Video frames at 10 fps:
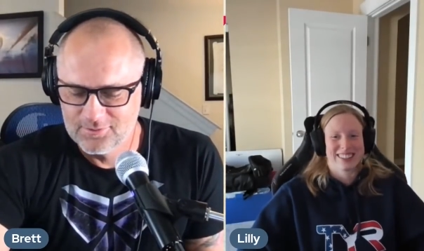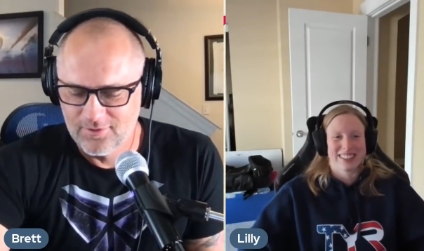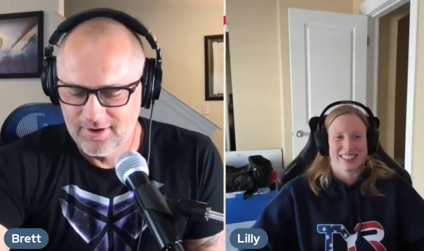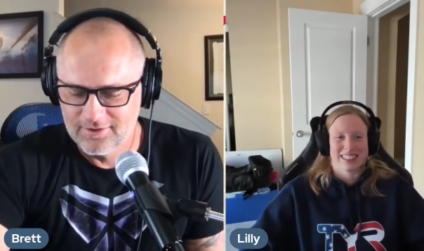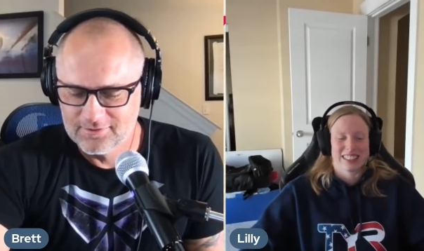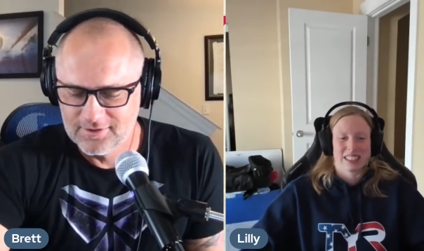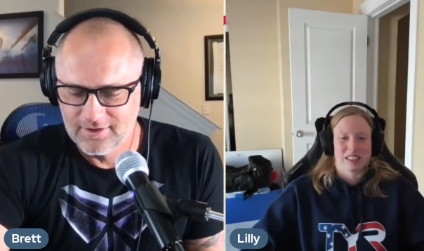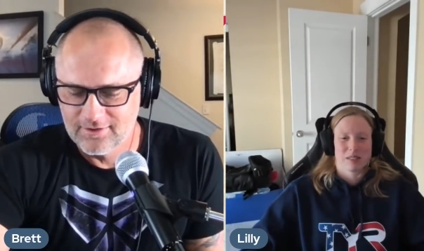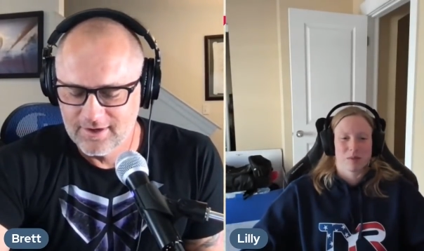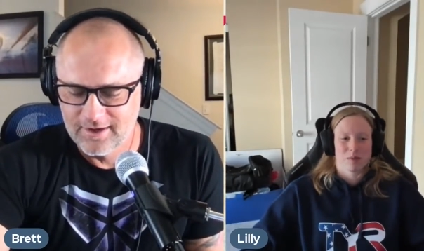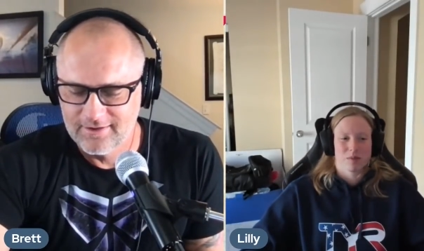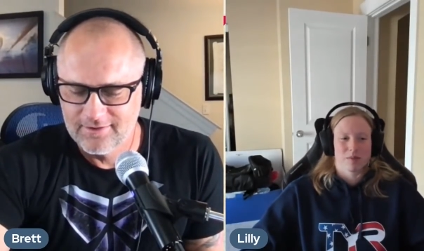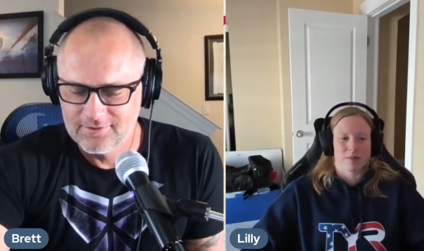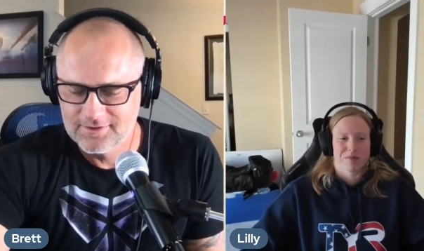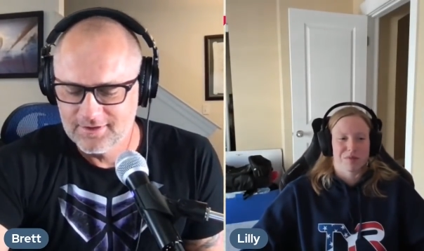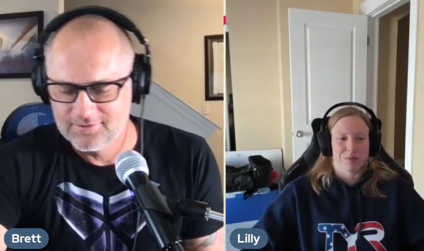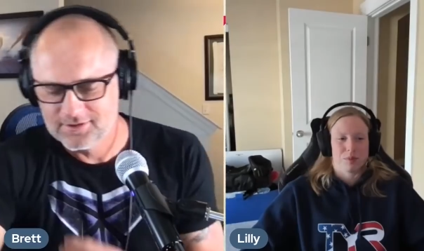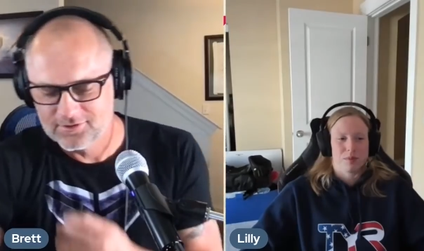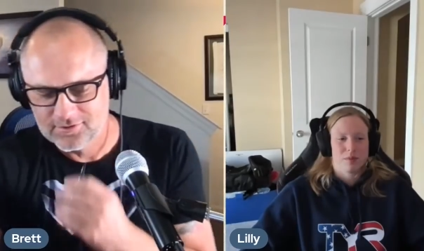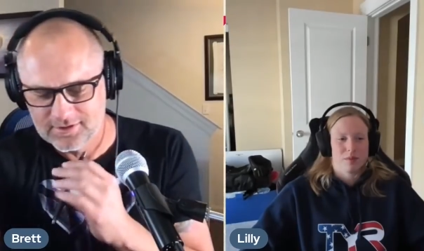Speaker 1: wild. I was like, okay, that was that was
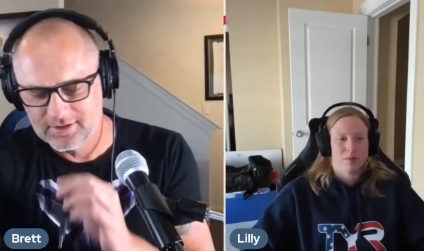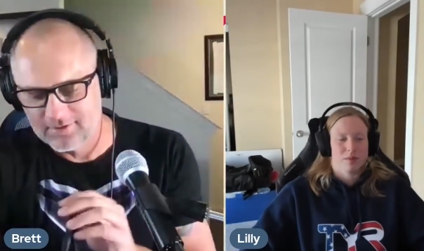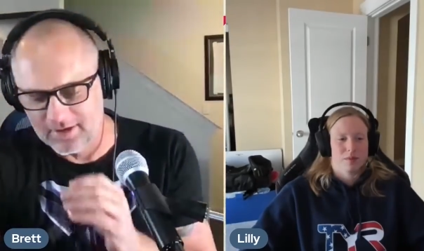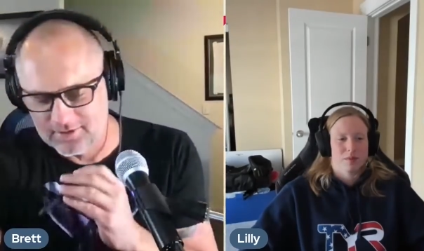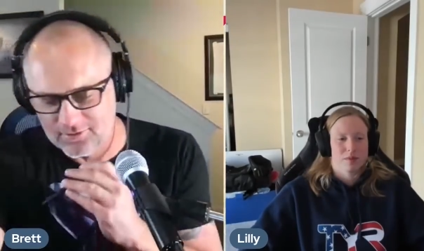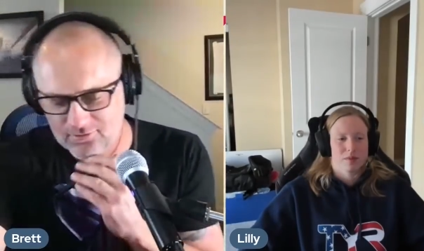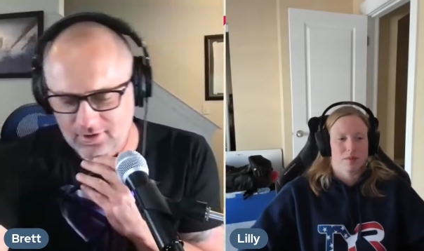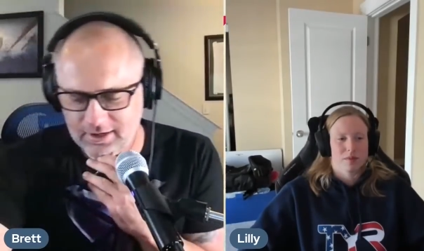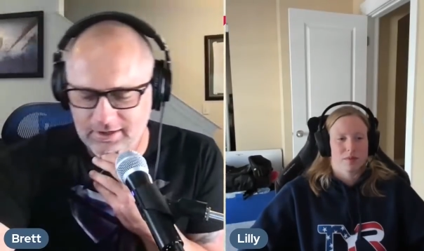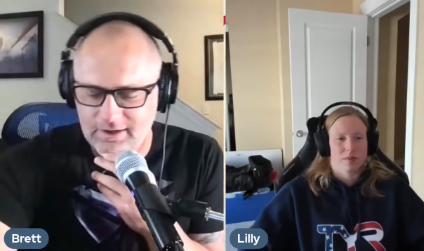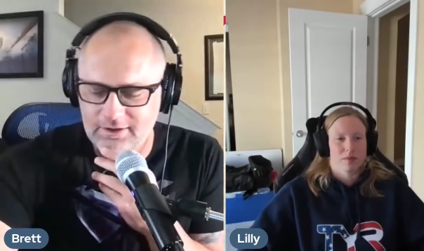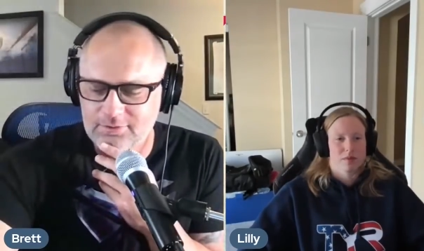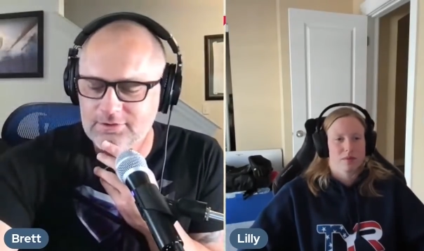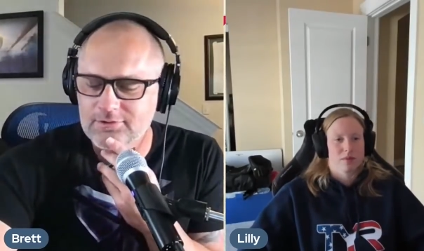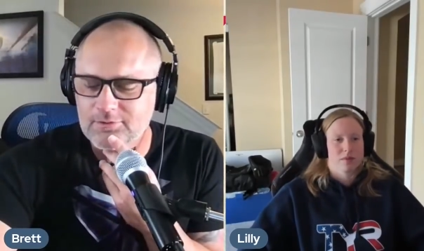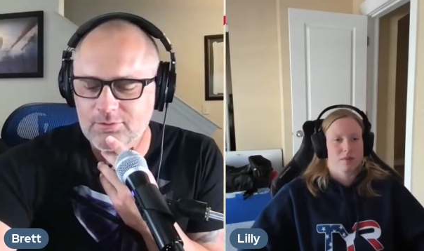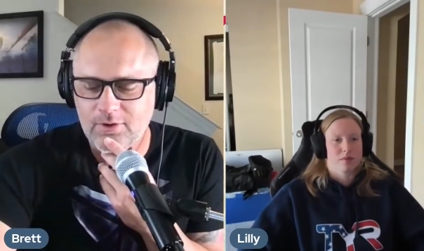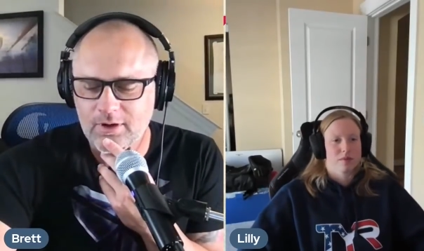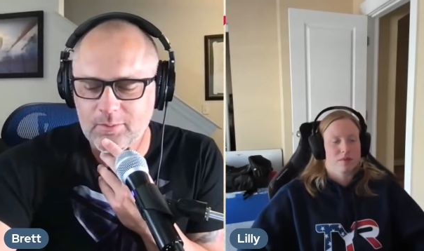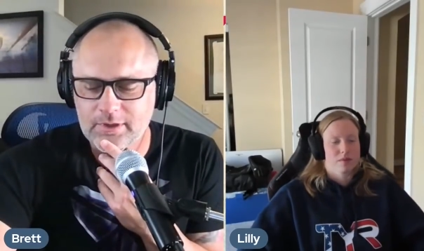interesting. As I was writing it out, it was it was
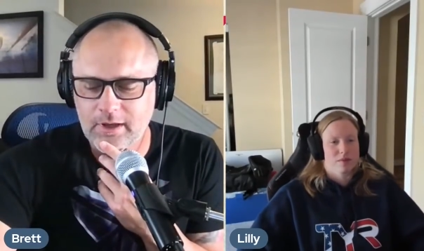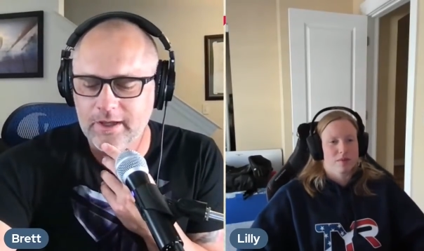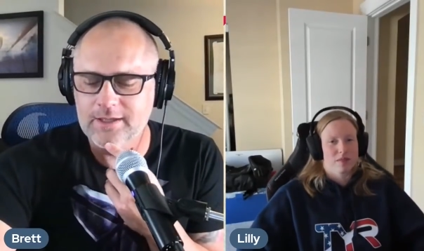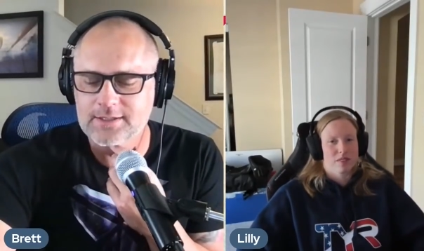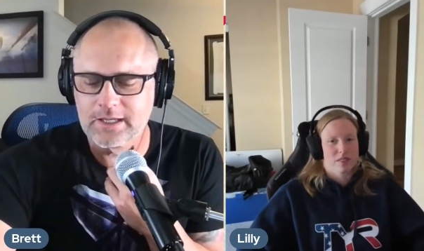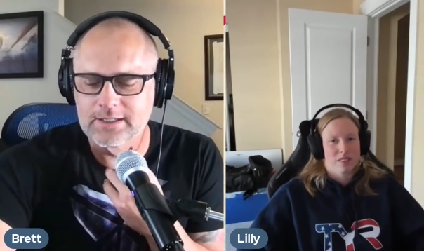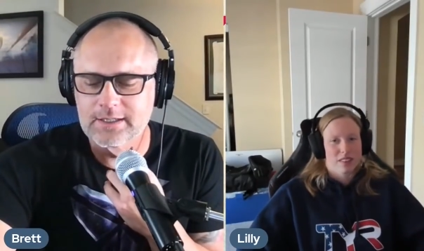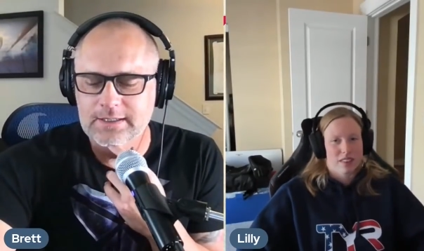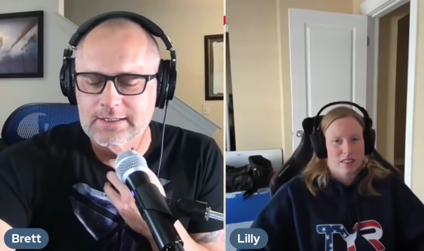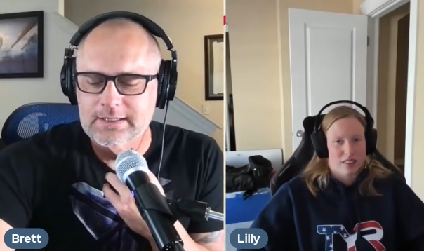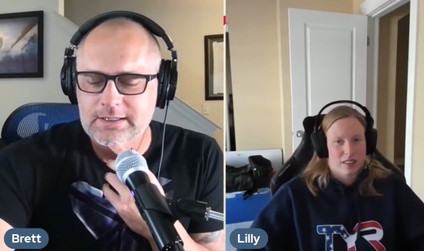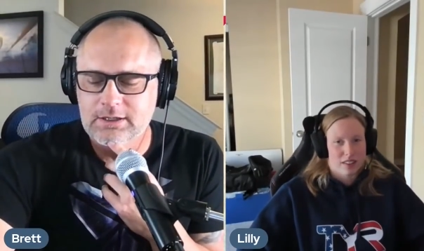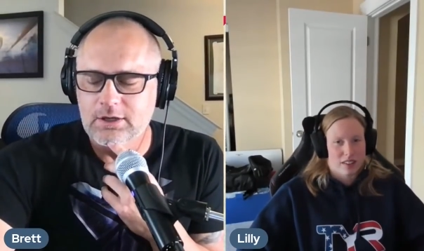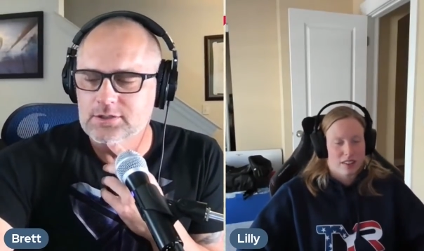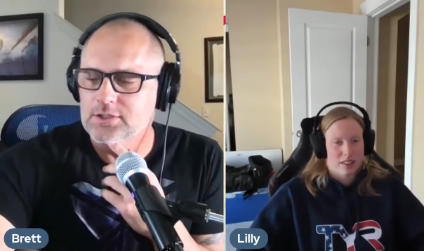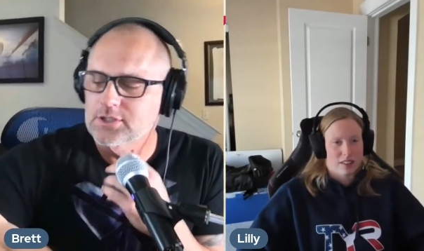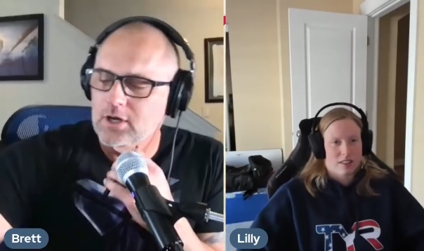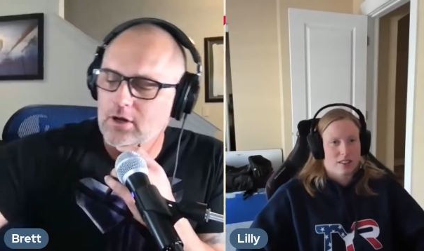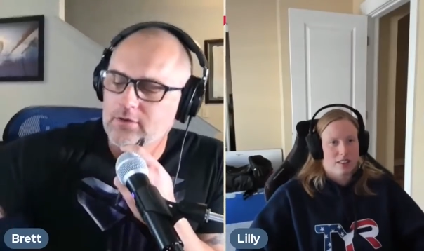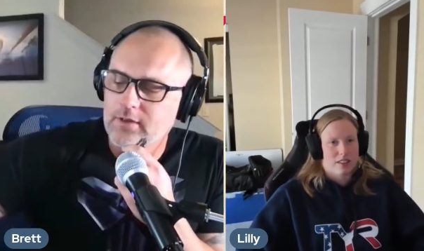wild. But I guess that goes to
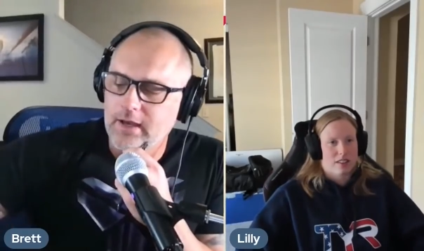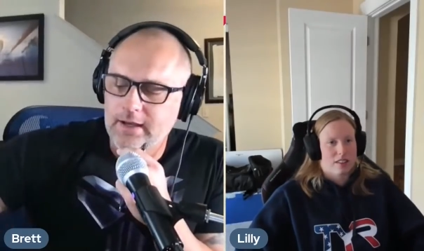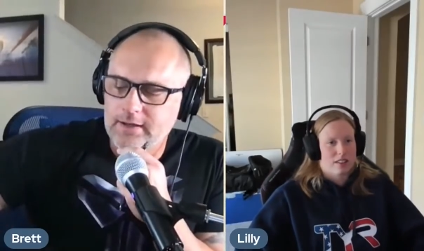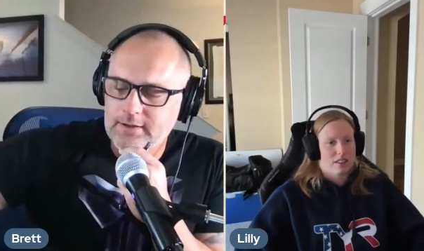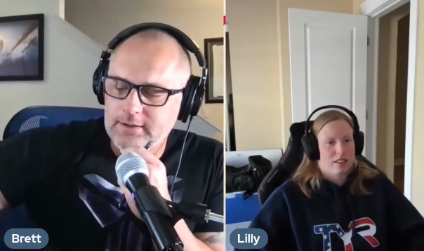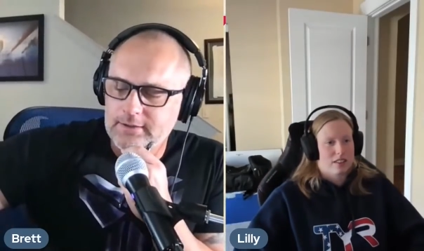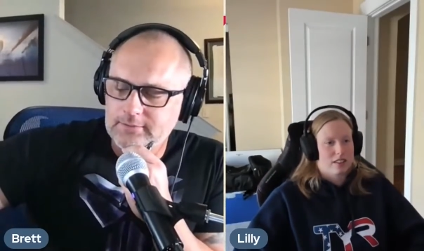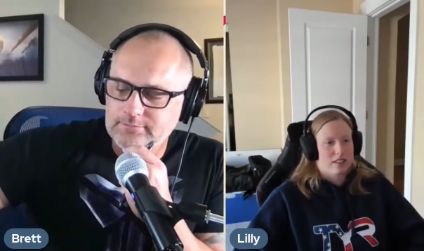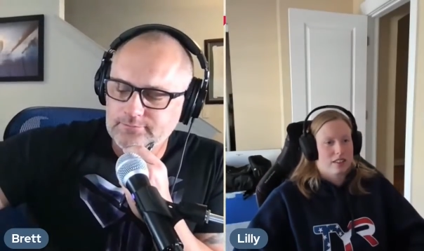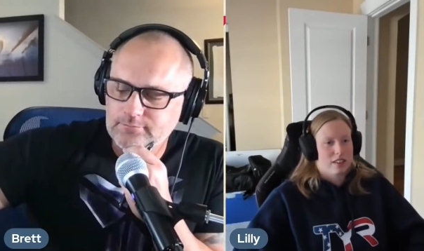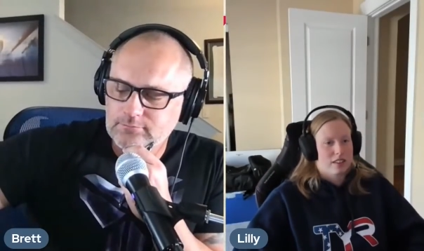show that um,